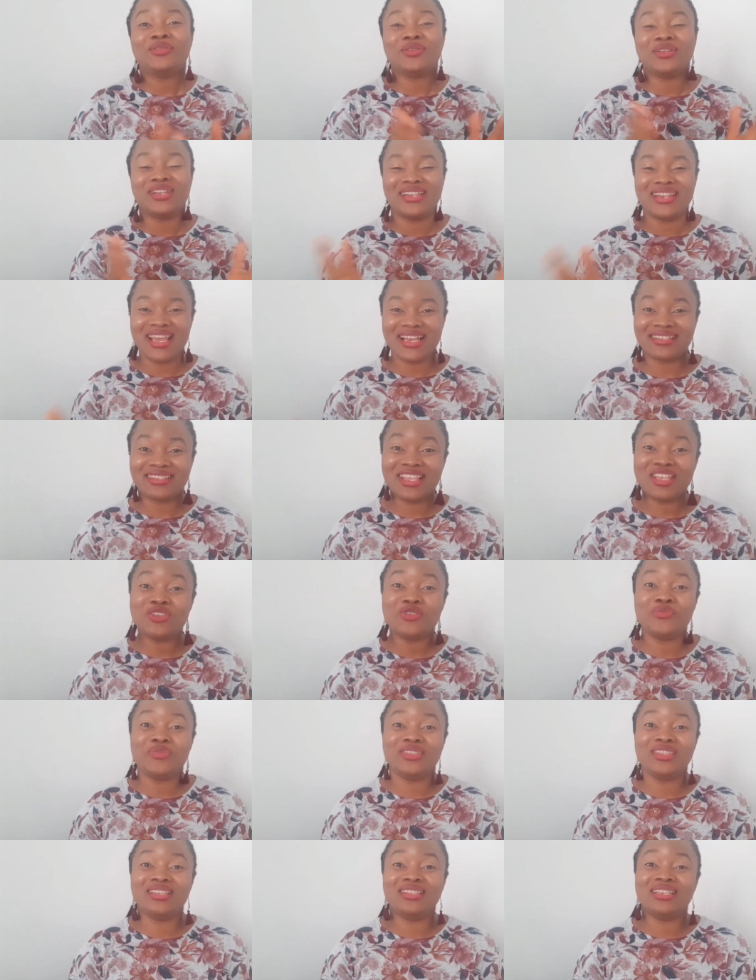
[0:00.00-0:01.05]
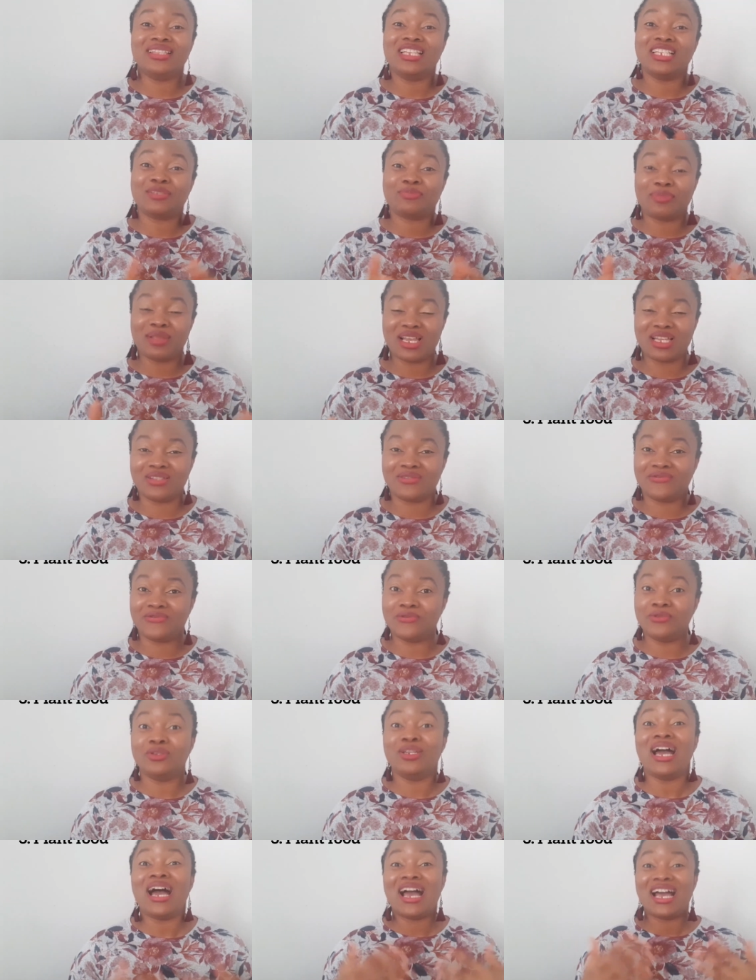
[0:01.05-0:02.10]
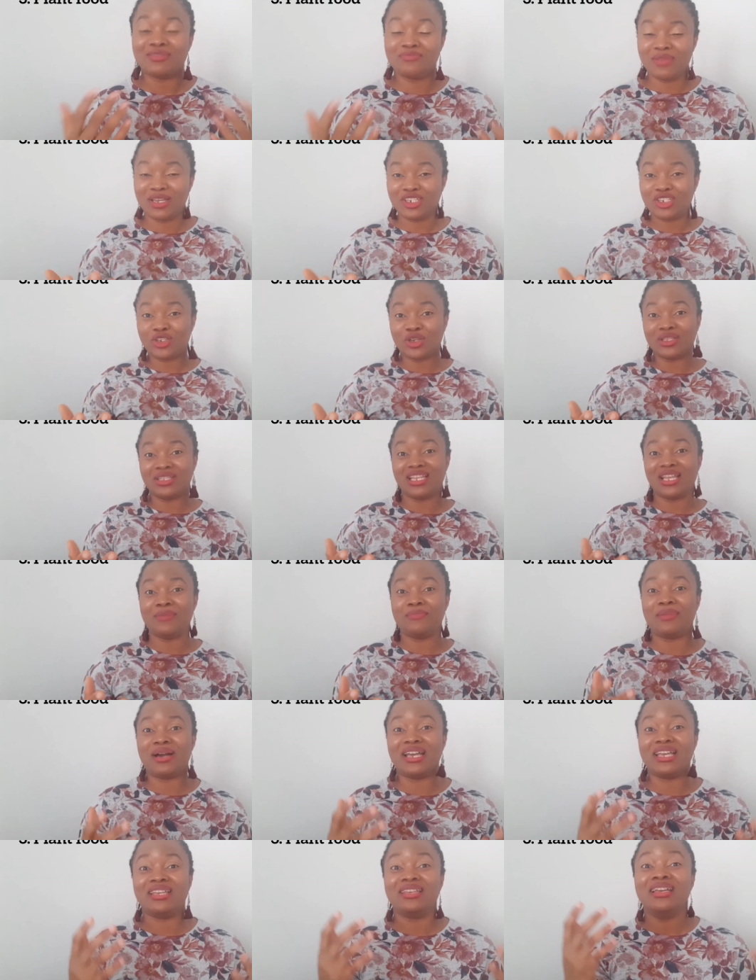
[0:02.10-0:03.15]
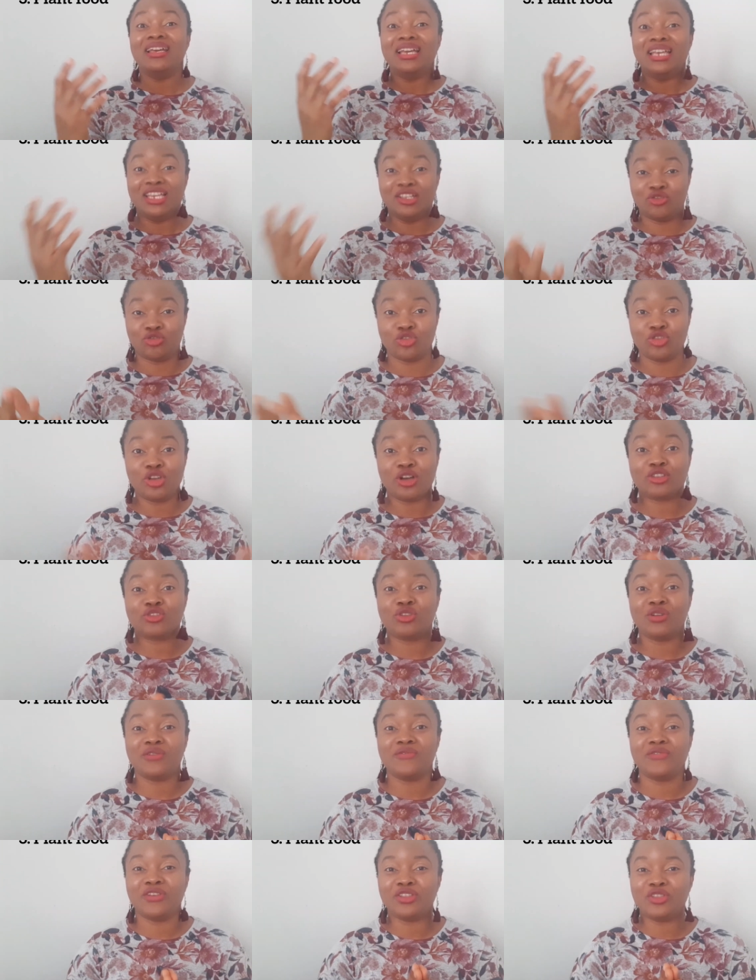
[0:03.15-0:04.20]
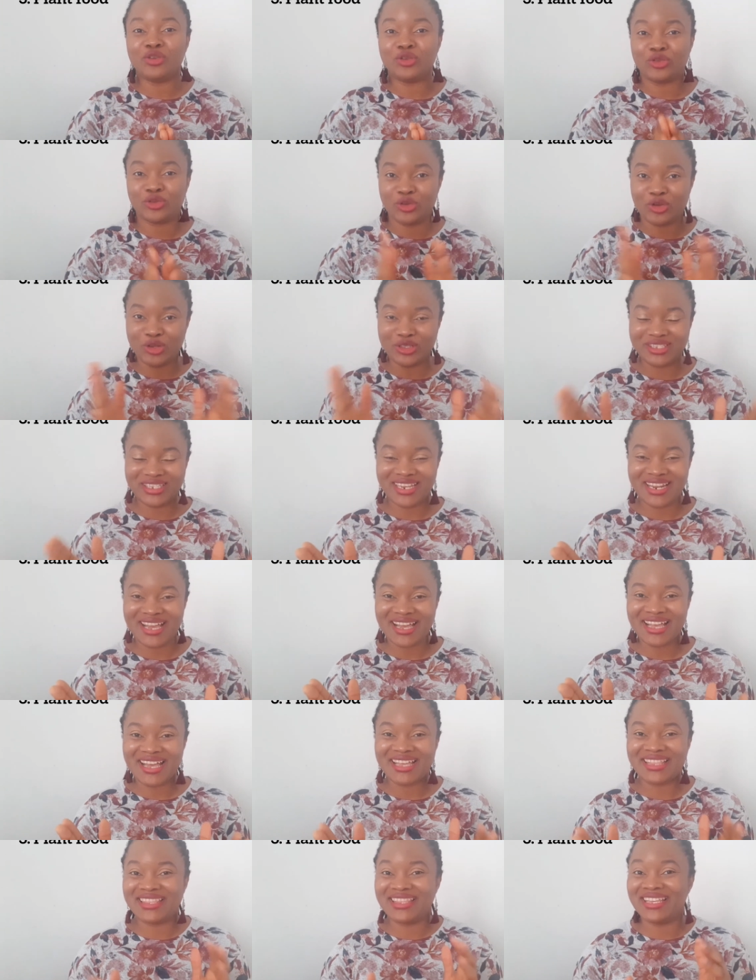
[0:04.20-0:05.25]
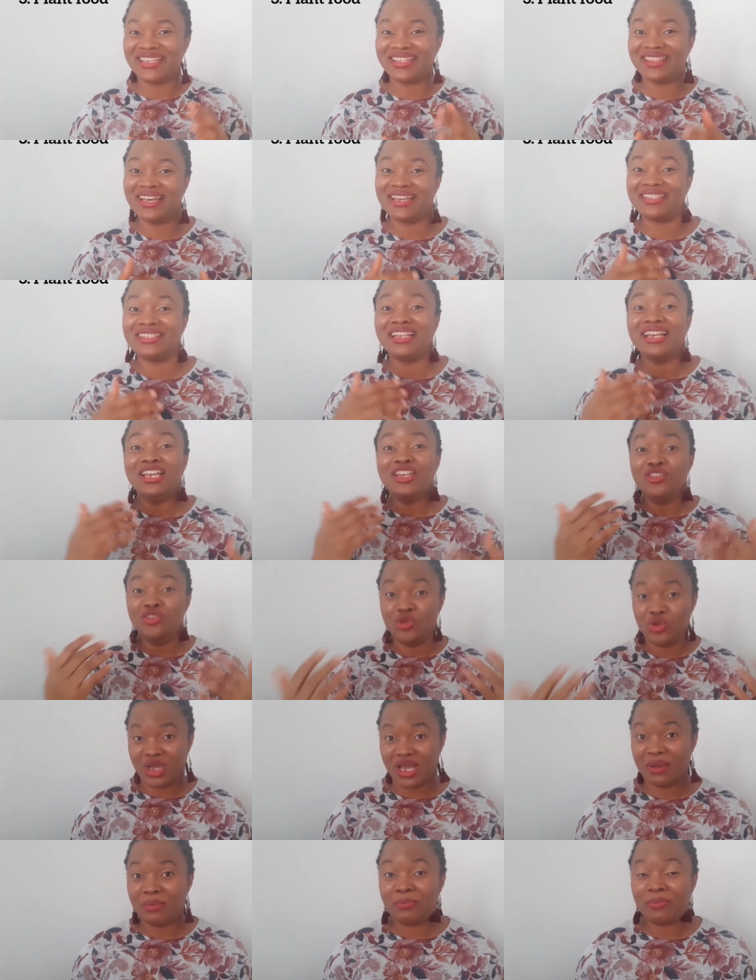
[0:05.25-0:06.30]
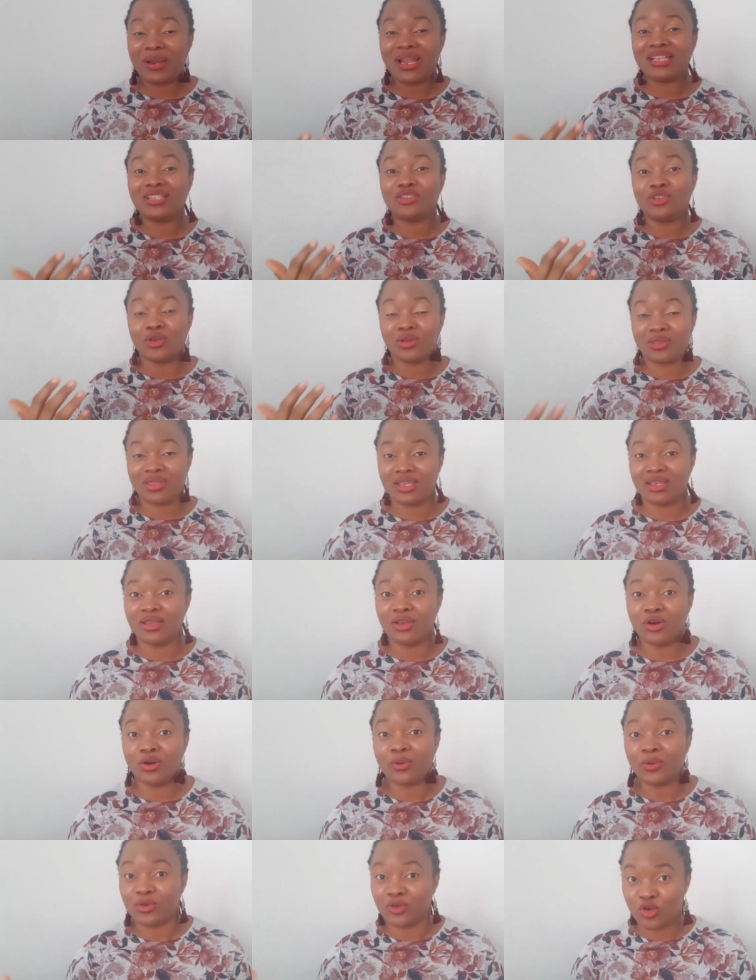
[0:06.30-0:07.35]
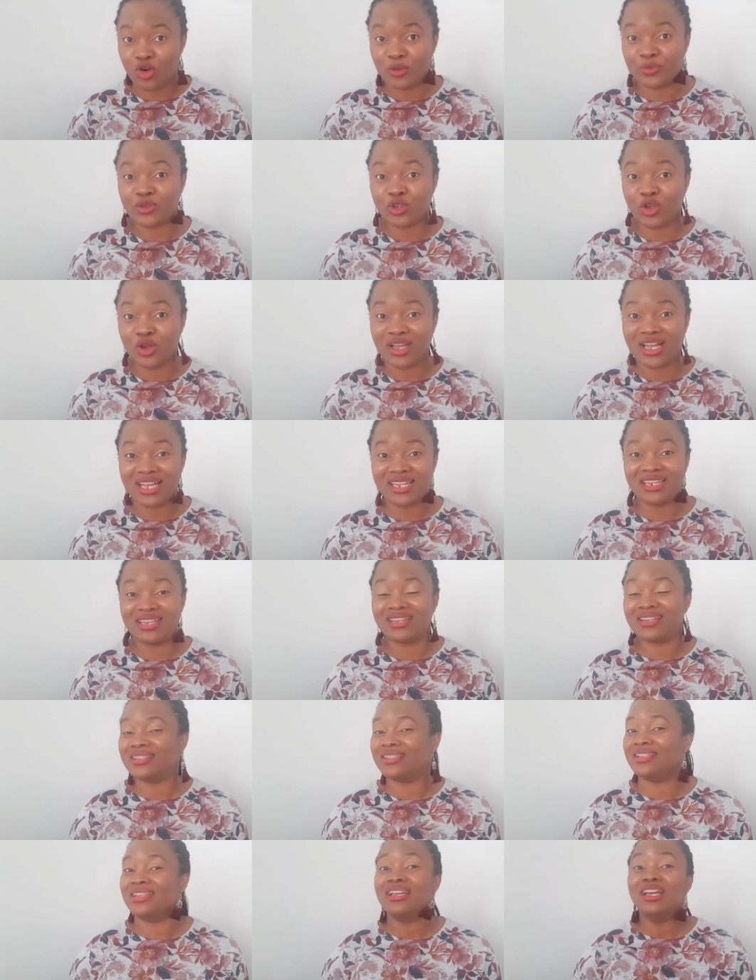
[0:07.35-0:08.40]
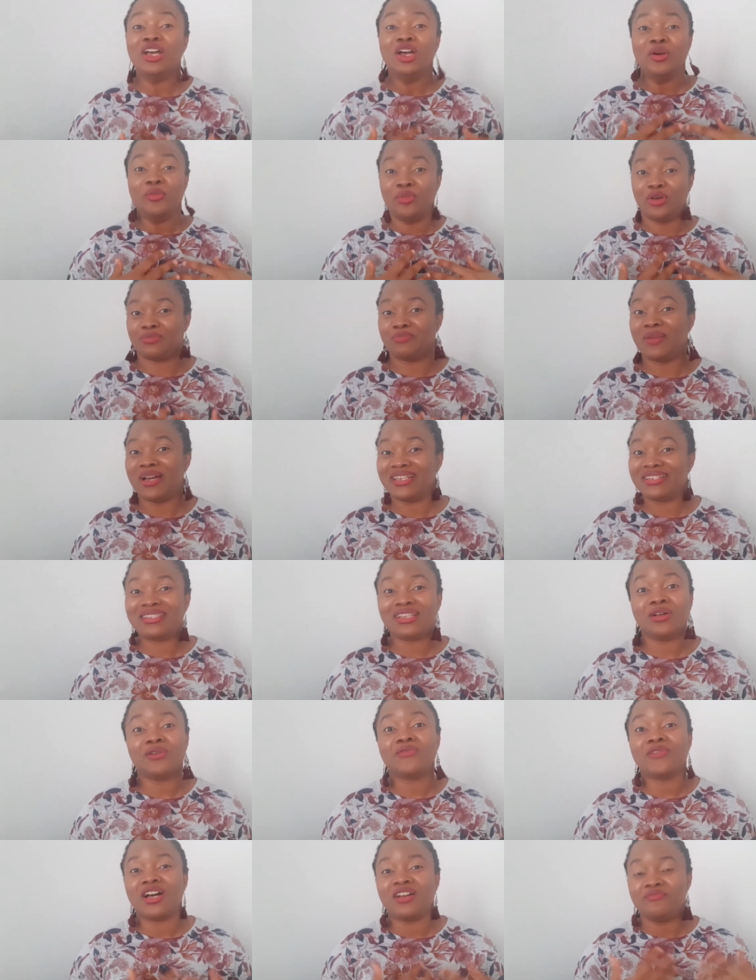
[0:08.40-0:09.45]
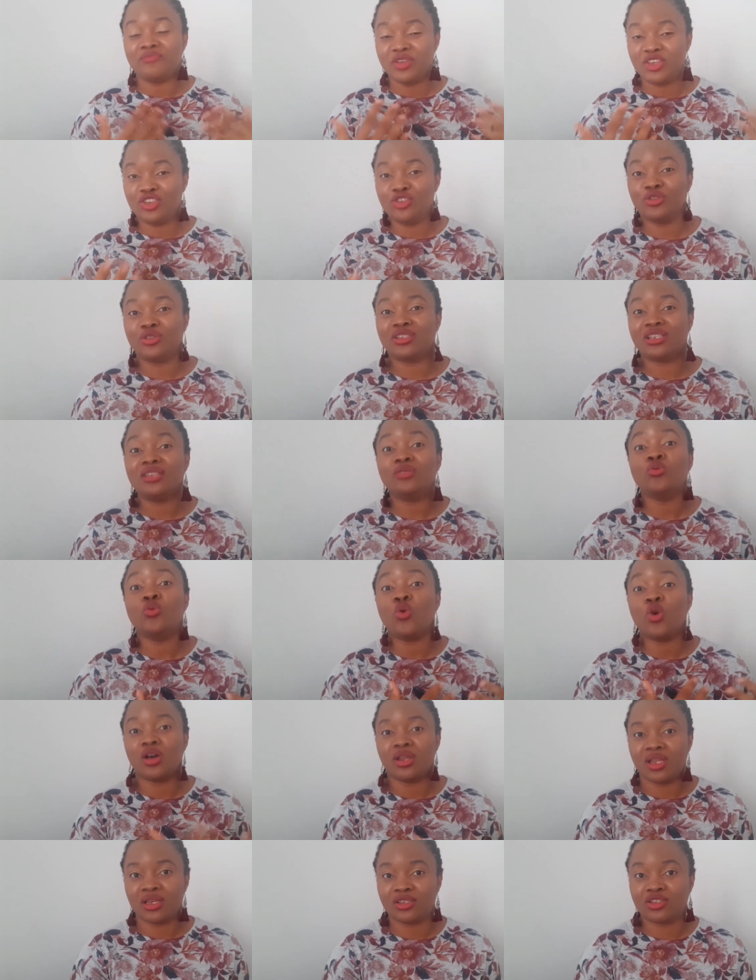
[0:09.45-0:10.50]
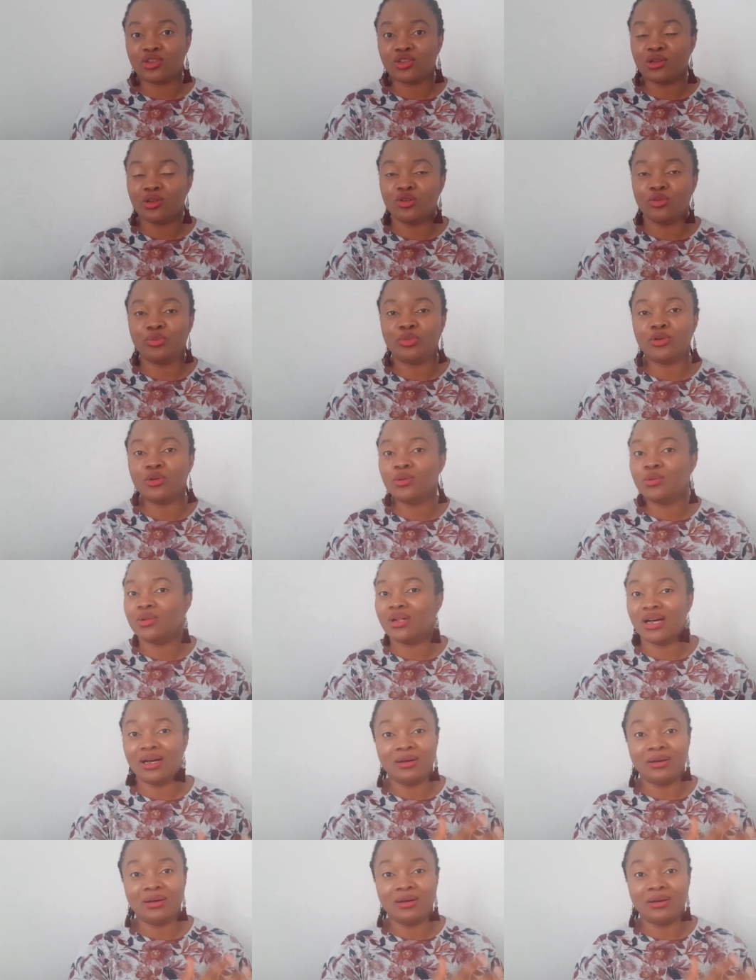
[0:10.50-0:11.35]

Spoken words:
the next thing you'll be needing is plant food. I had mentioned in my introductory video to container gardening that you can plant your crops organically, but myself, I've been using water soluble